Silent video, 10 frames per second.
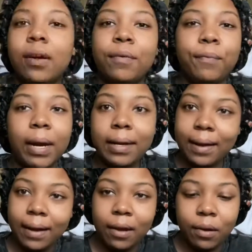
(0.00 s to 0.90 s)
Right
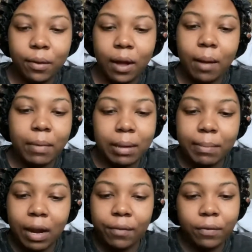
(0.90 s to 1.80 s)
now I'm in
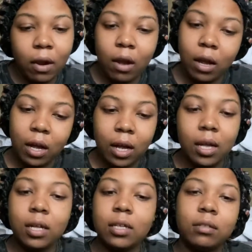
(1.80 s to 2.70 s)
my raw
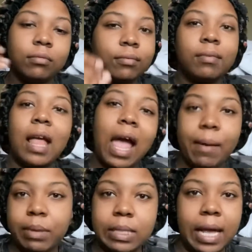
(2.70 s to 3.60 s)

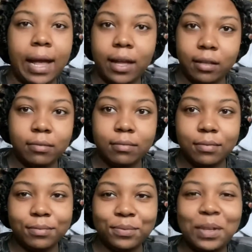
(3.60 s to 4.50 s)
habitat.
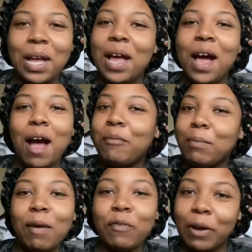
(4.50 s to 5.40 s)
I'm in
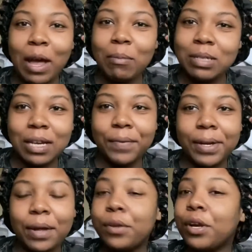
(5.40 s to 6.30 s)
my raw habitat right
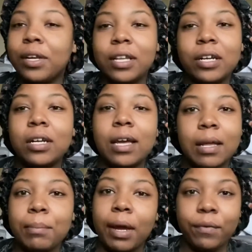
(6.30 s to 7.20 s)
now. You're literally
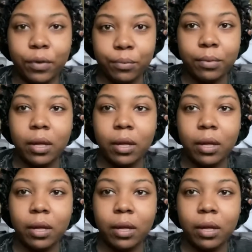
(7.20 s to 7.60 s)
in my room.